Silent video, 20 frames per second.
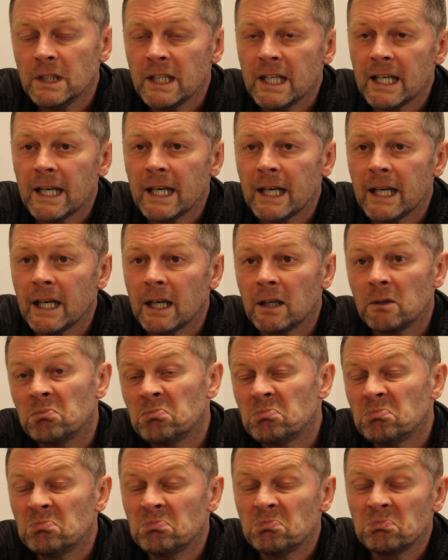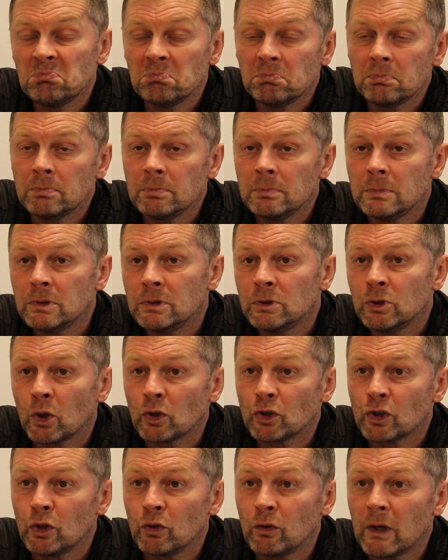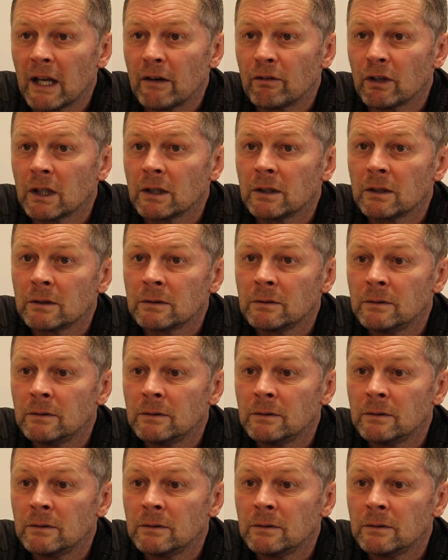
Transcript: Yeah, not too clever.